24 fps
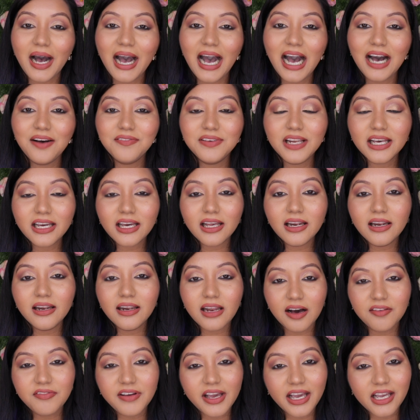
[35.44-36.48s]
I have like a
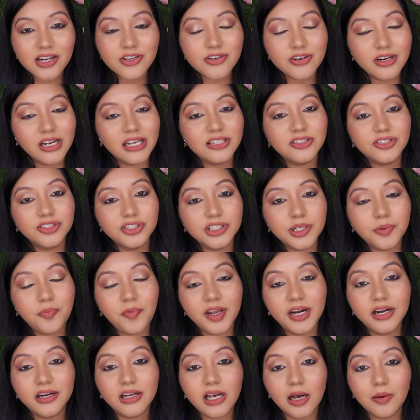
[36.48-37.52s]
love-hate relationship
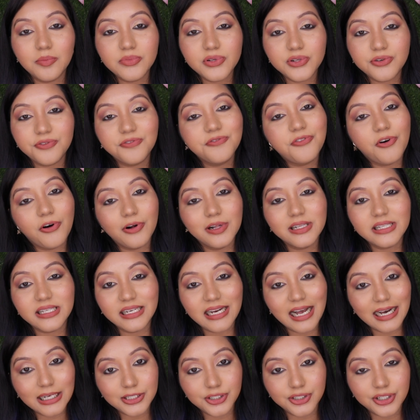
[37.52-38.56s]
when it comes to false
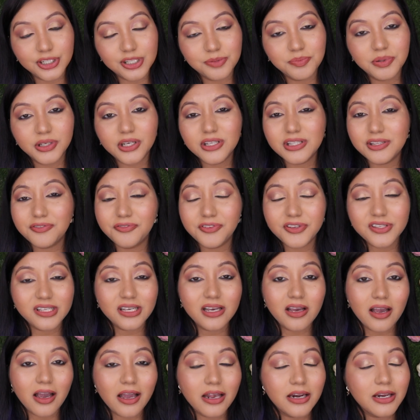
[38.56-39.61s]
lashes. Because if you
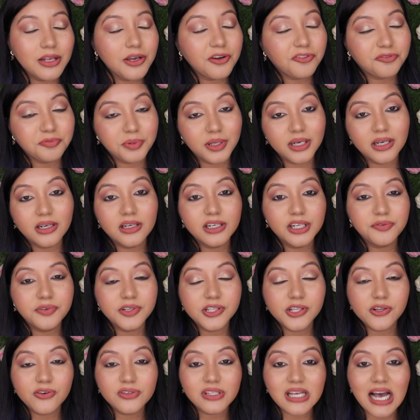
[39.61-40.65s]
see any of my early
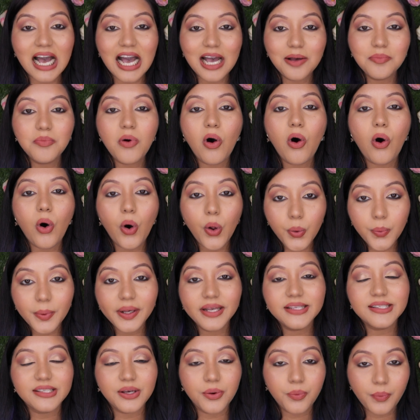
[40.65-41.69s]
videos, I'm
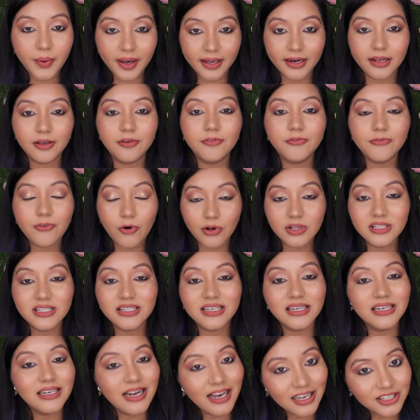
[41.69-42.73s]
always wearing
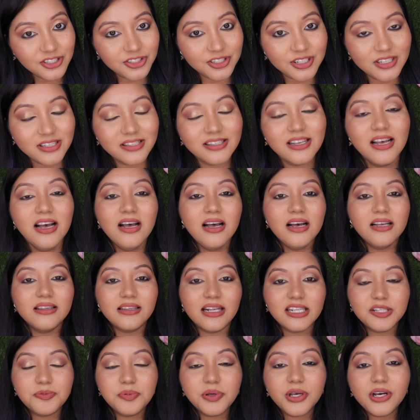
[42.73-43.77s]
false lashes.
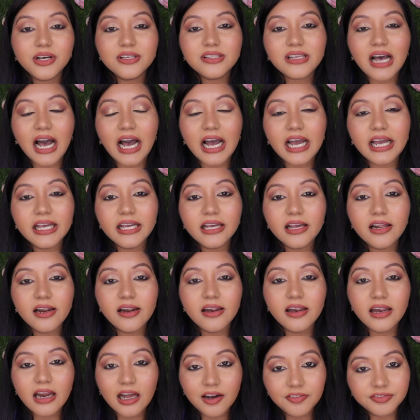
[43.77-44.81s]
That's because I
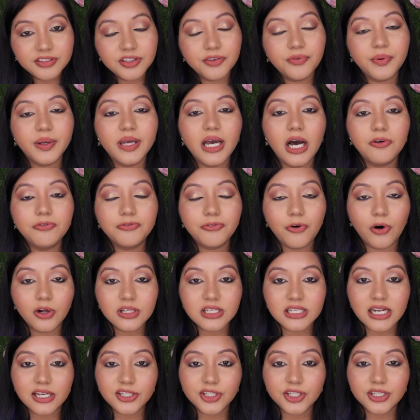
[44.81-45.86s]
love the way how
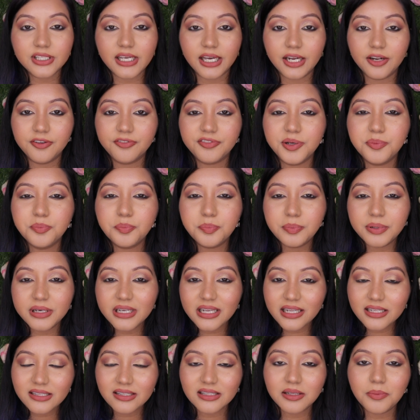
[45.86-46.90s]
false lashes kind of
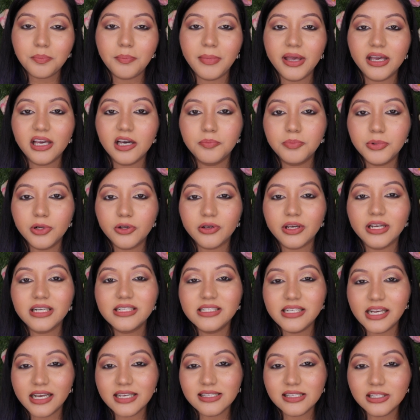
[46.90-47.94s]
completes the makeup look.
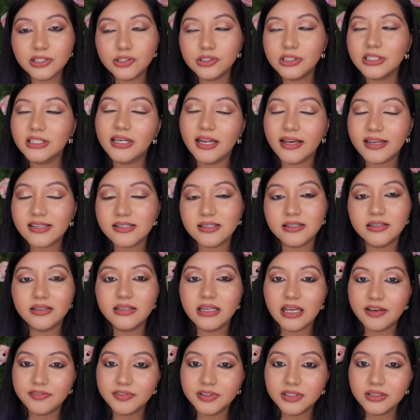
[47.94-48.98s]
It takes it to the next
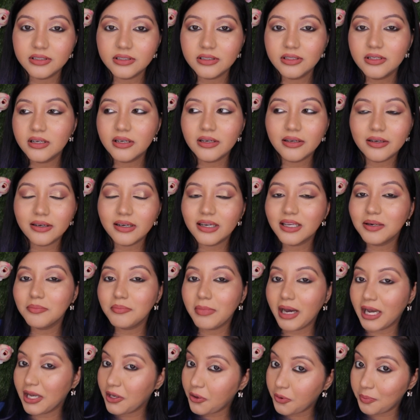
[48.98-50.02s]
level, in
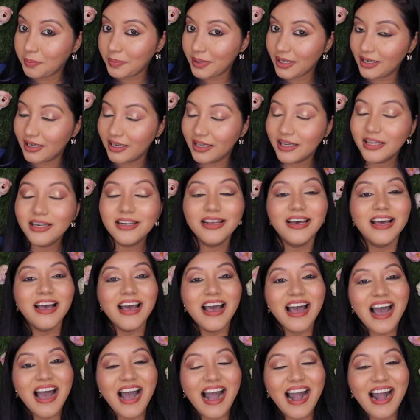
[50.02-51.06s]
my opinion.
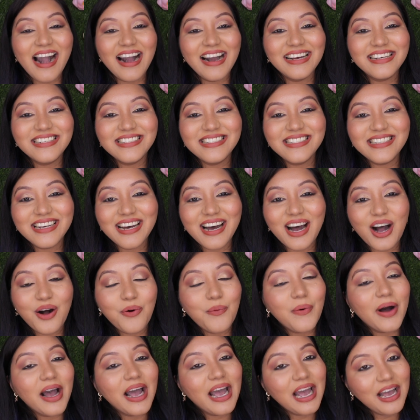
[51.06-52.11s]
And
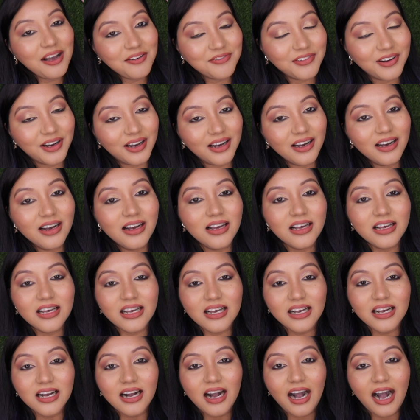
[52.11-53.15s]
however,
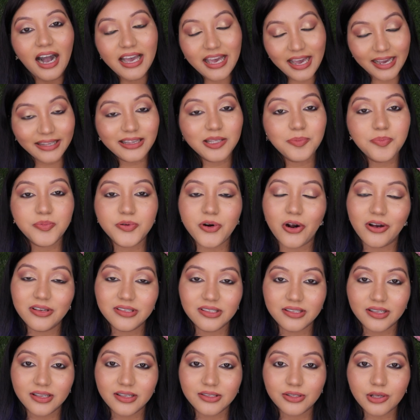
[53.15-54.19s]
I hate the
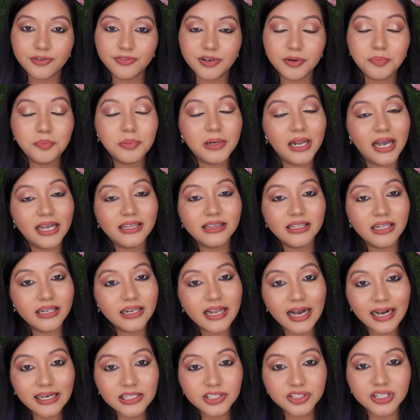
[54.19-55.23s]
process of applying the
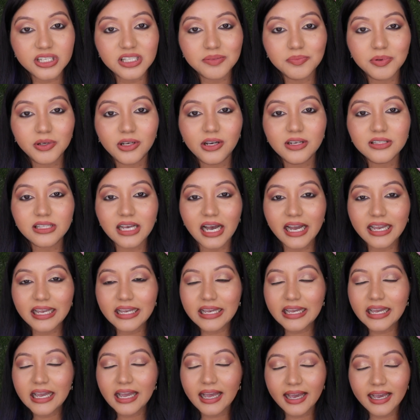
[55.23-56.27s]
lashes because I
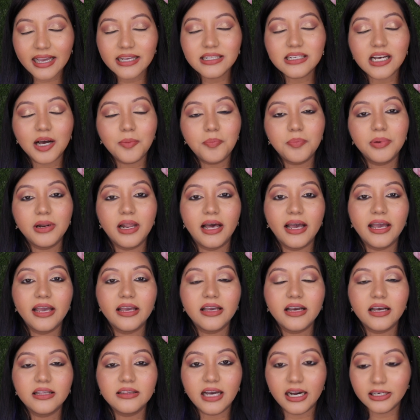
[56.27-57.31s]
hate
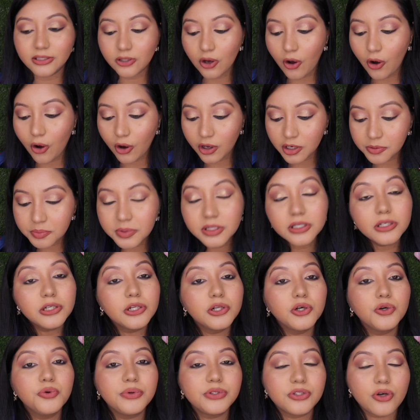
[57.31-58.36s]
applying that horrible
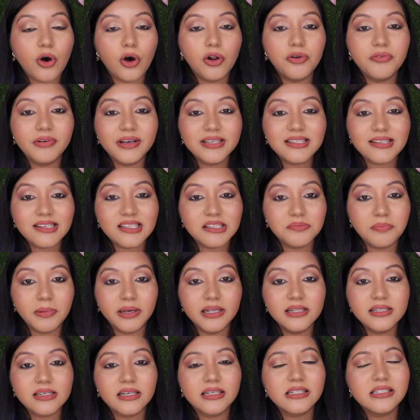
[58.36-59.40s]
glue which always
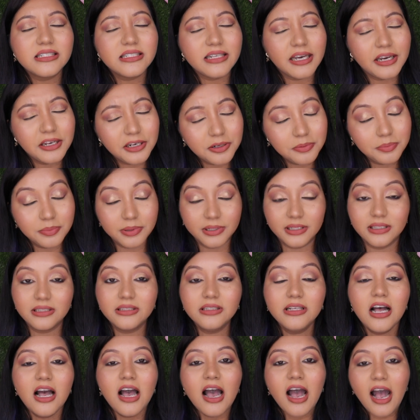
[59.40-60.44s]
smells
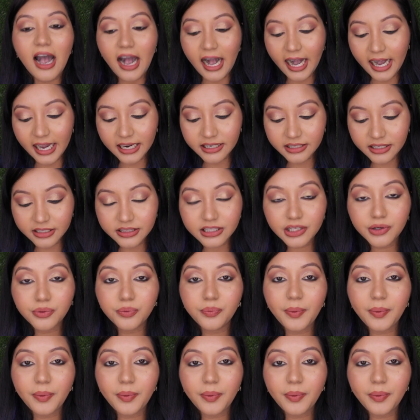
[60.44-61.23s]
terrible, and the